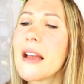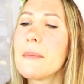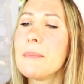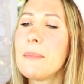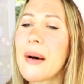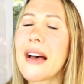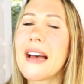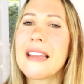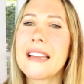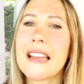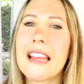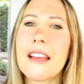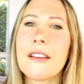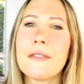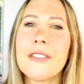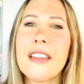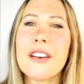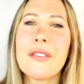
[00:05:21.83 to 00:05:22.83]
But
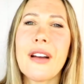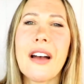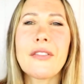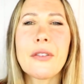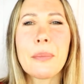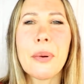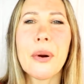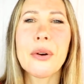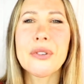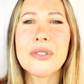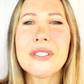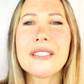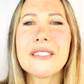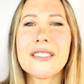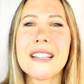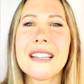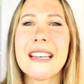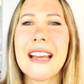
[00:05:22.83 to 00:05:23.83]
if they don't have a
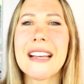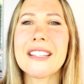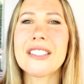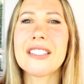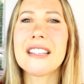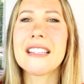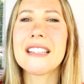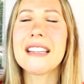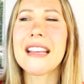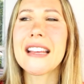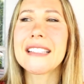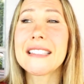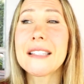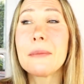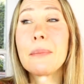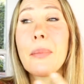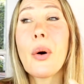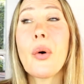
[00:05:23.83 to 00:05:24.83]
personal connection,
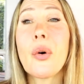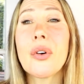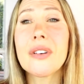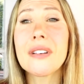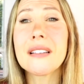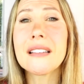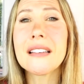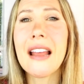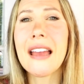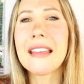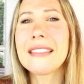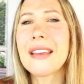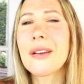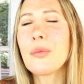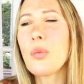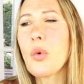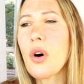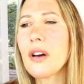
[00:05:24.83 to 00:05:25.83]
it's important and
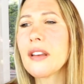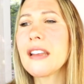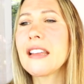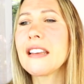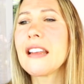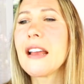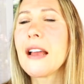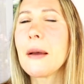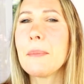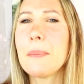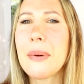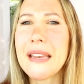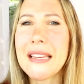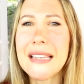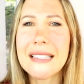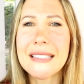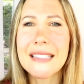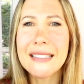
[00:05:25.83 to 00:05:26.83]
they want it, but
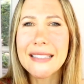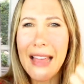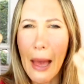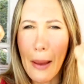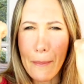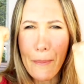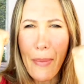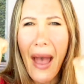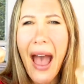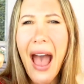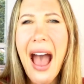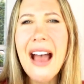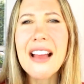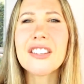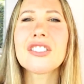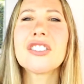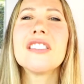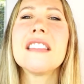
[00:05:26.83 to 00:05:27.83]
it isn't that
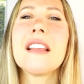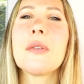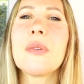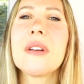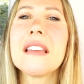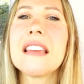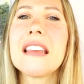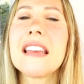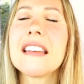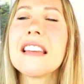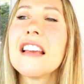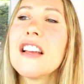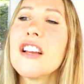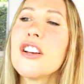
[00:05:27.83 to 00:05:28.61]
passion that we need.